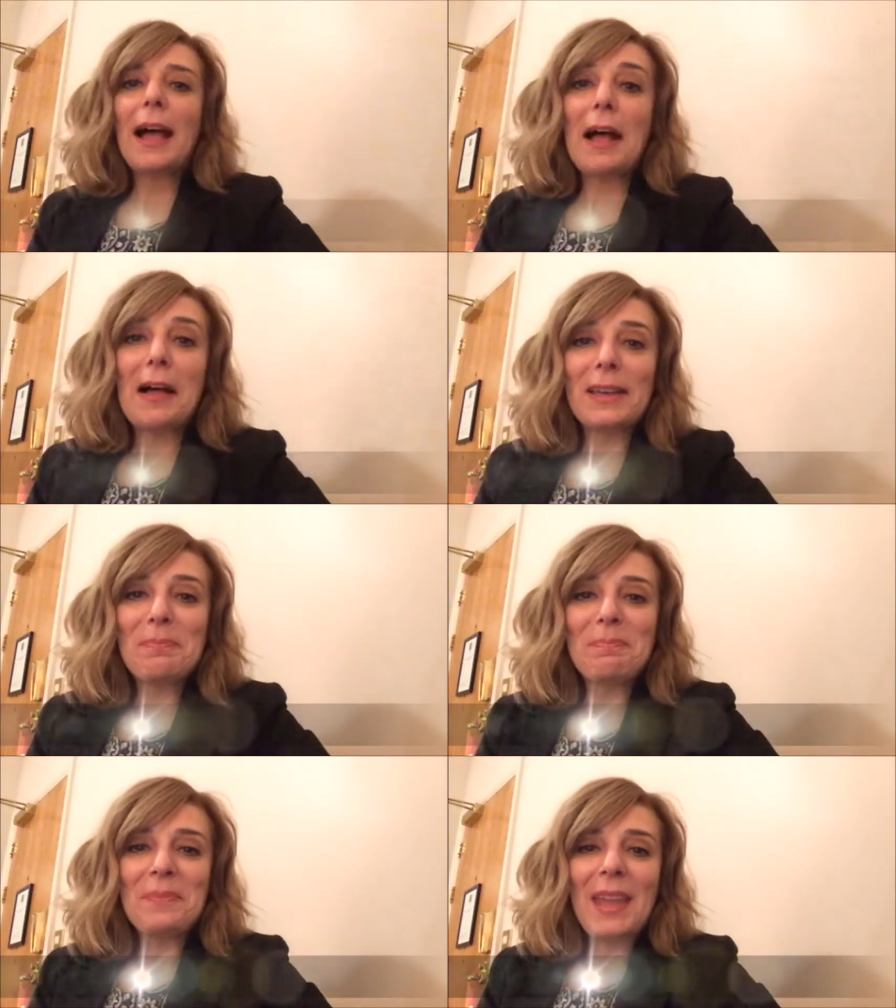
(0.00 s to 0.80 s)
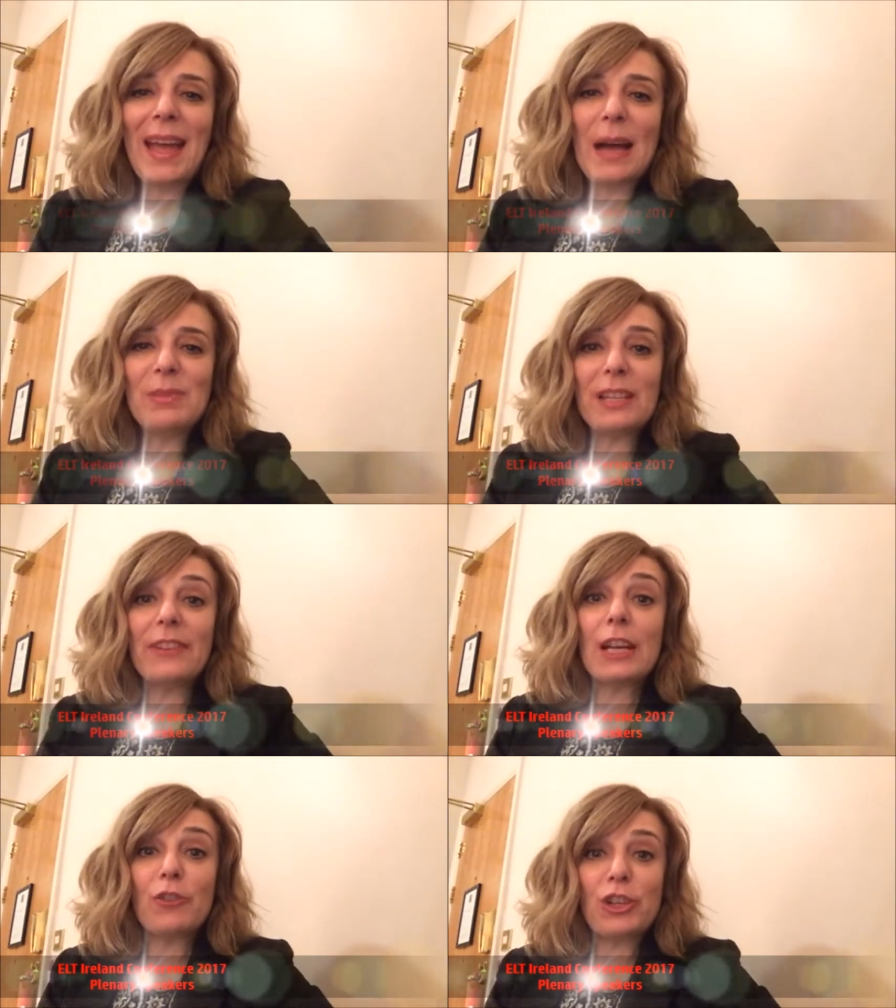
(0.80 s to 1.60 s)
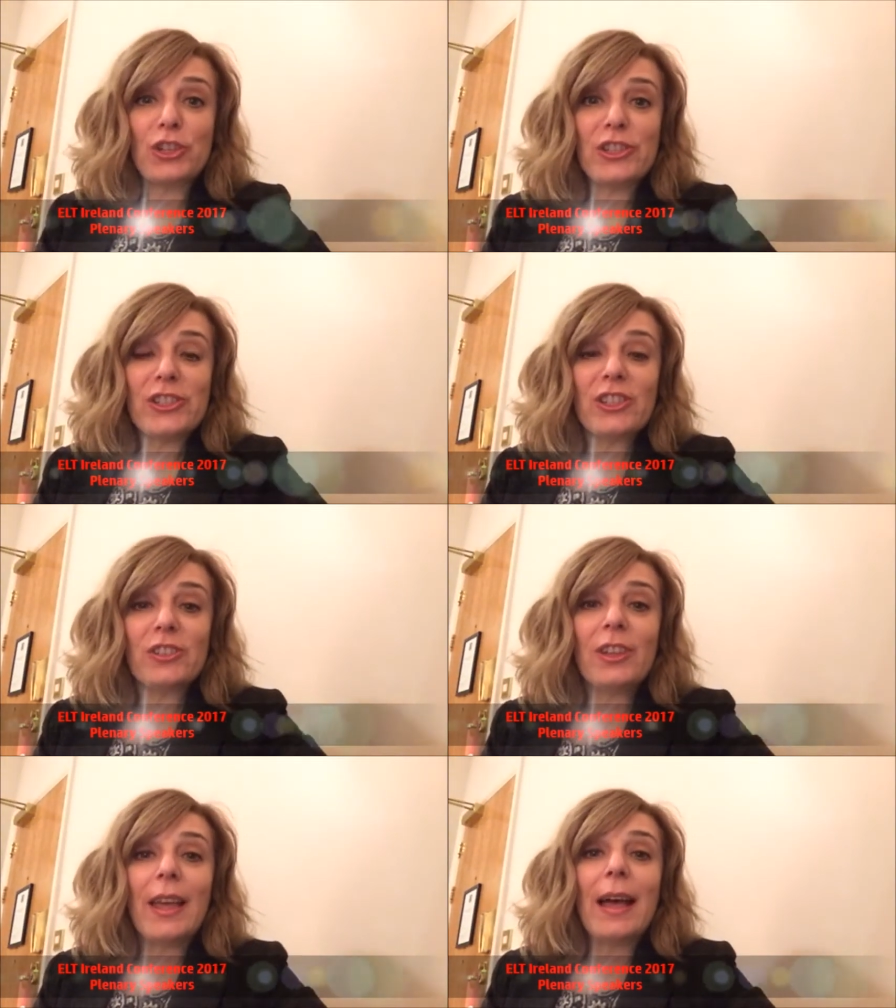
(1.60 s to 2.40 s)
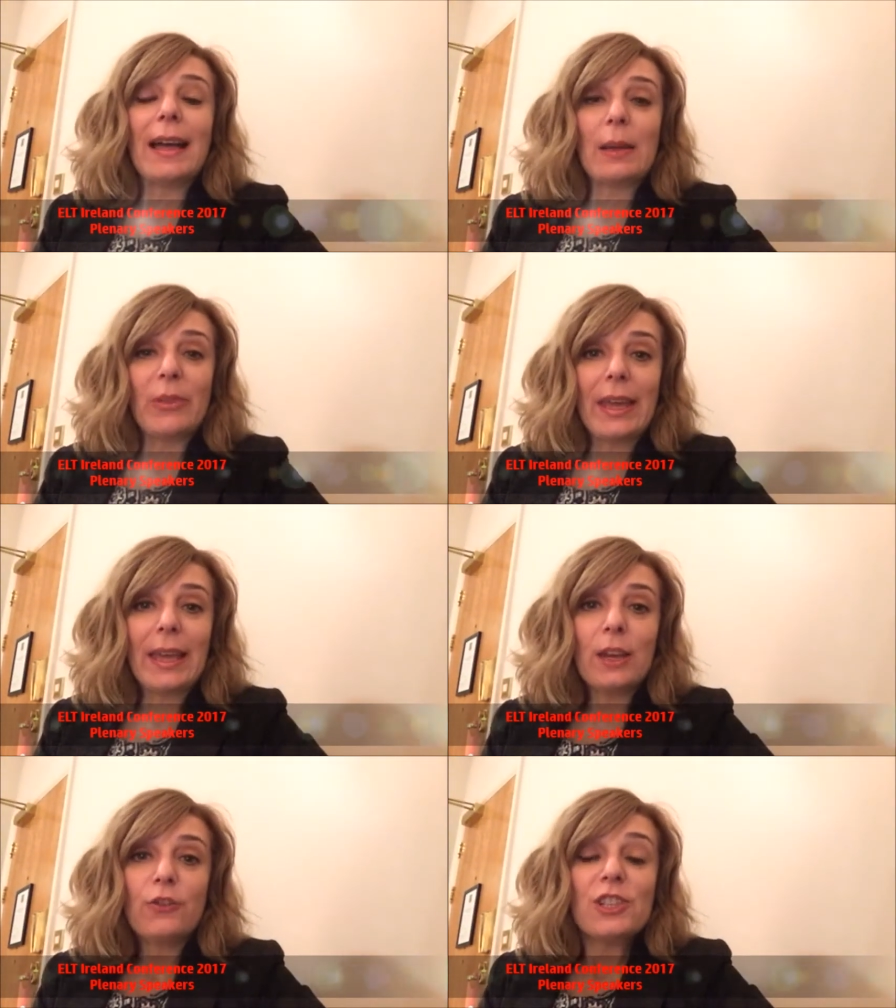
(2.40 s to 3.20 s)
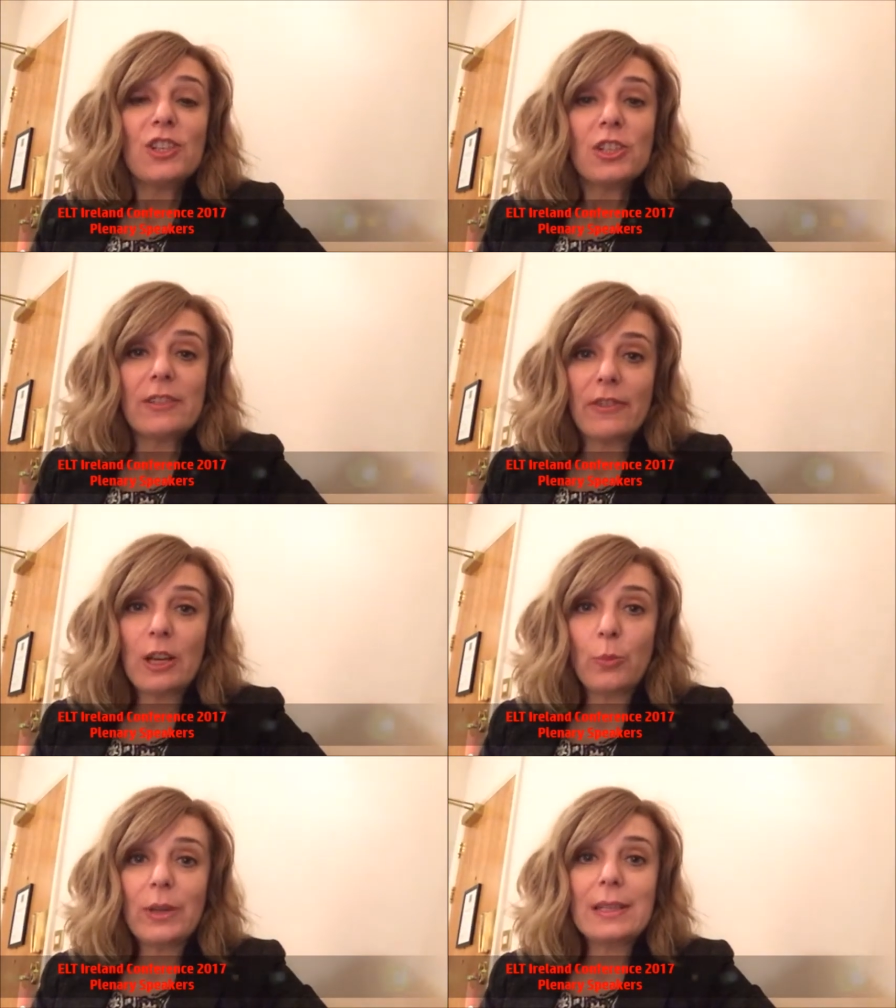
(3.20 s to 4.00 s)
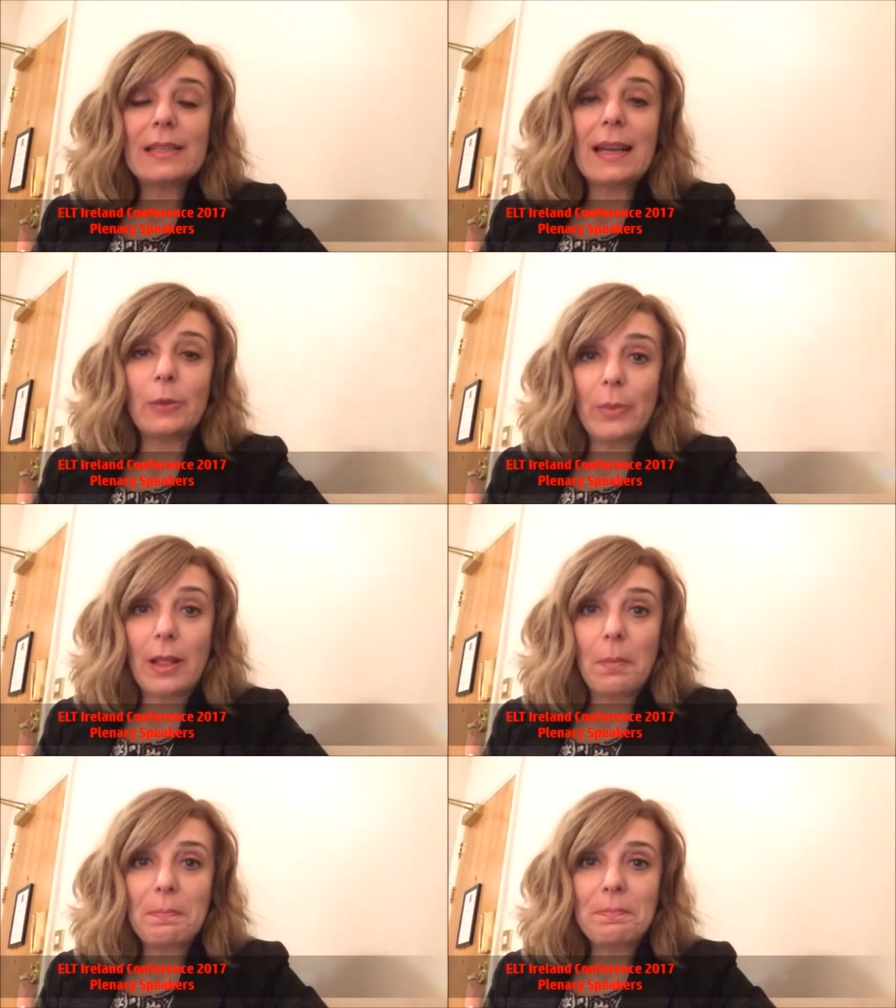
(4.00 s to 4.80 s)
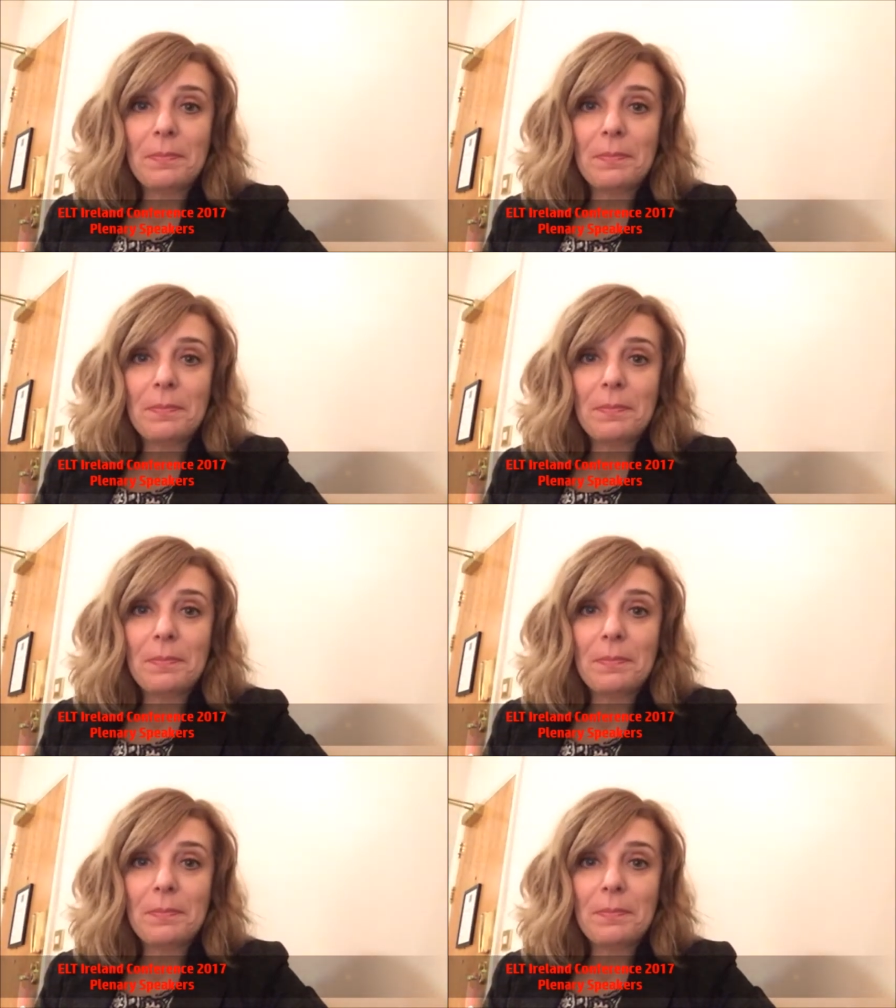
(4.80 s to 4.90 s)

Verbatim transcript: Hi, I'm Silvana Richardson and I'm the Head of Teacher Development at Bell.